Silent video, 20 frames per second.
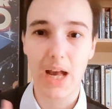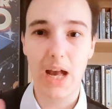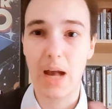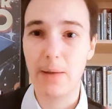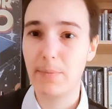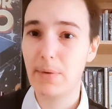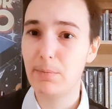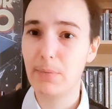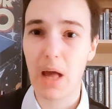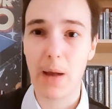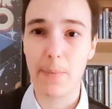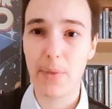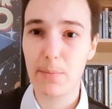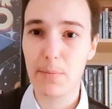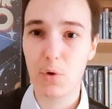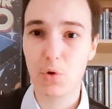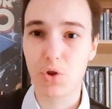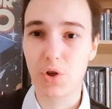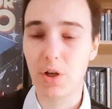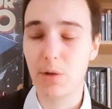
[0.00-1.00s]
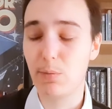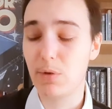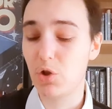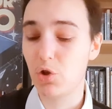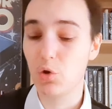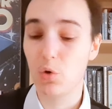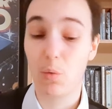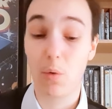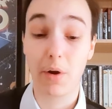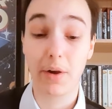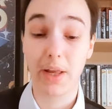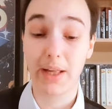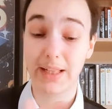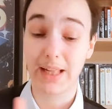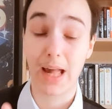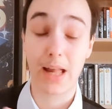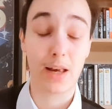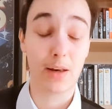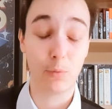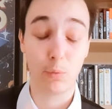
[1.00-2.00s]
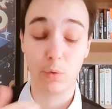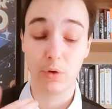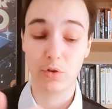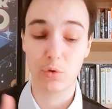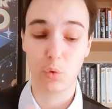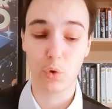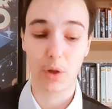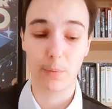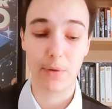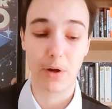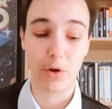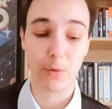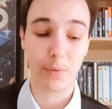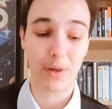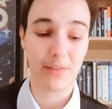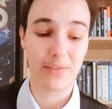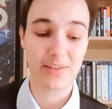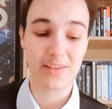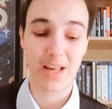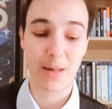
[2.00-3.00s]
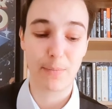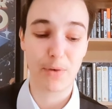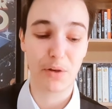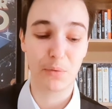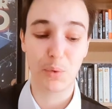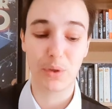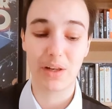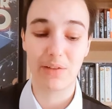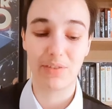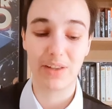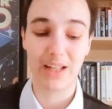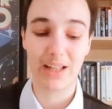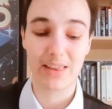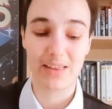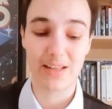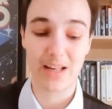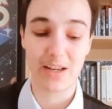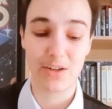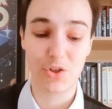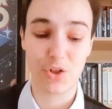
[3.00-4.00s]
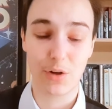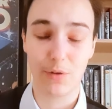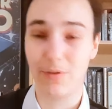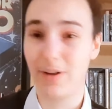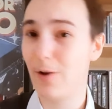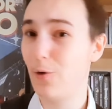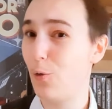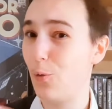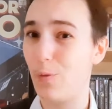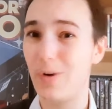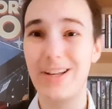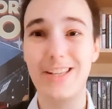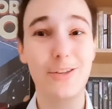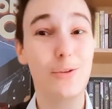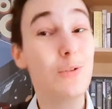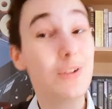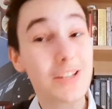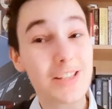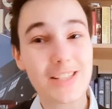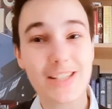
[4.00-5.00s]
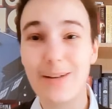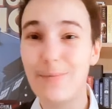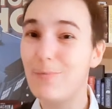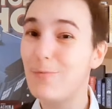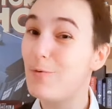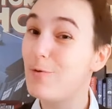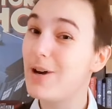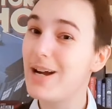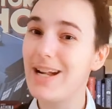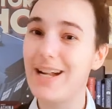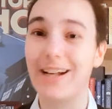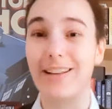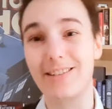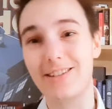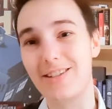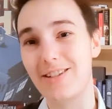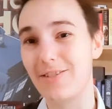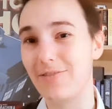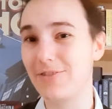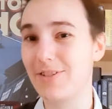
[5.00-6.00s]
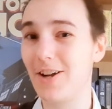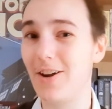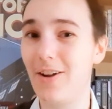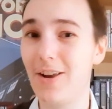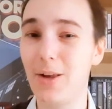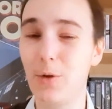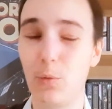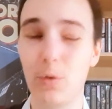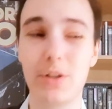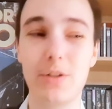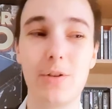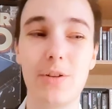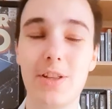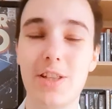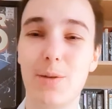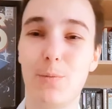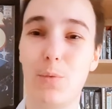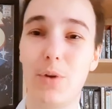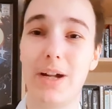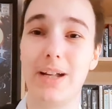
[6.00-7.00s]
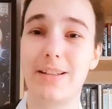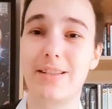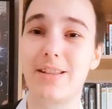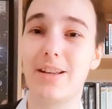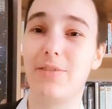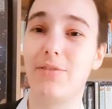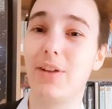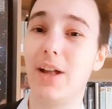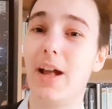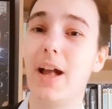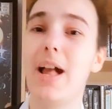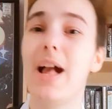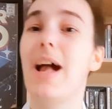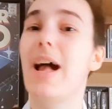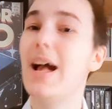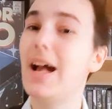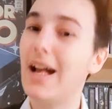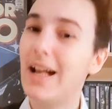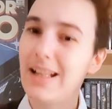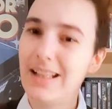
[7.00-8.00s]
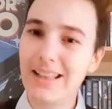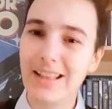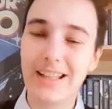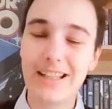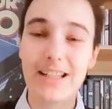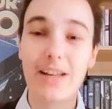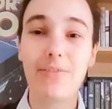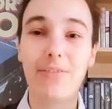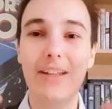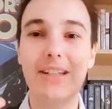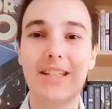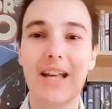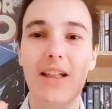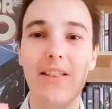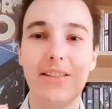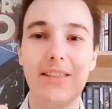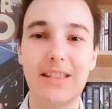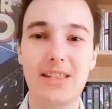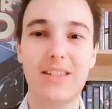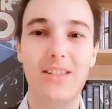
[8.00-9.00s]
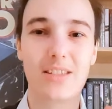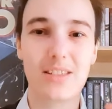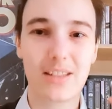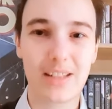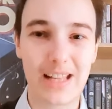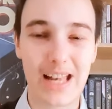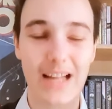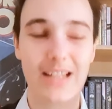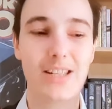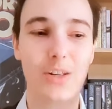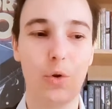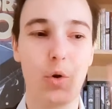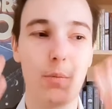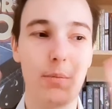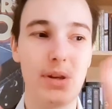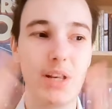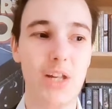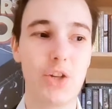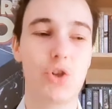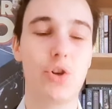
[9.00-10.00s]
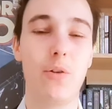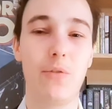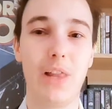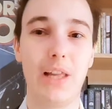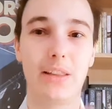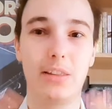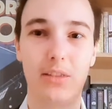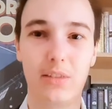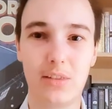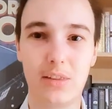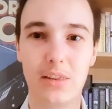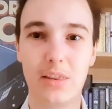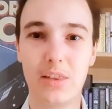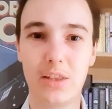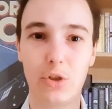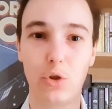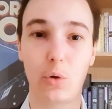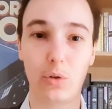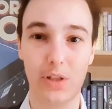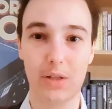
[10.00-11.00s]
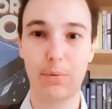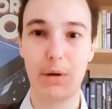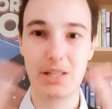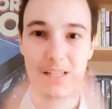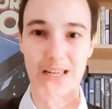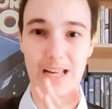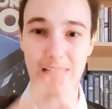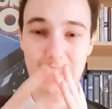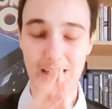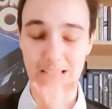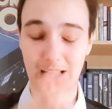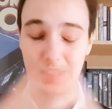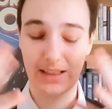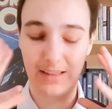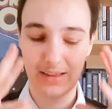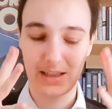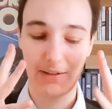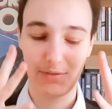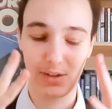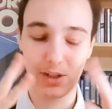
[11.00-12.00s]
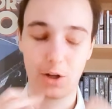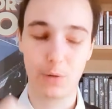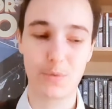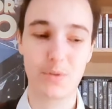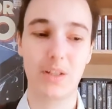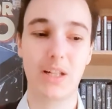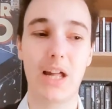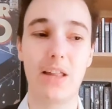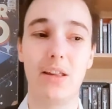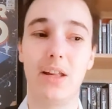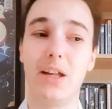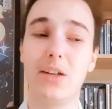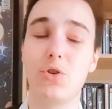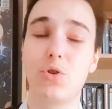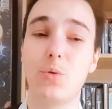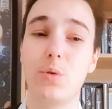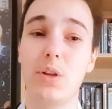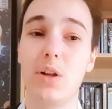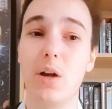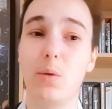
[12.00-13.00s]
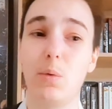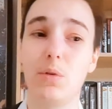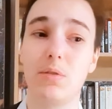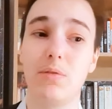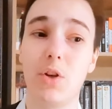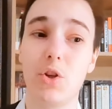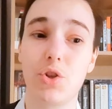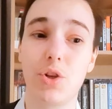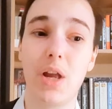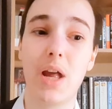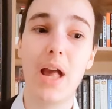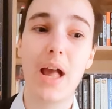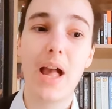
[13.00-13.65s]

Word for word: I'm, i I'm the emotionally mature one, I get it, we talk about it, but at the same time, you definitely get this energy of, oh, we're doing some weird stuff, darling, we're doing some weird stuff here you can definitely tell that this classic combination of like the Doctor's personalities like definitely comes together here in Ncuti Gatwa's version.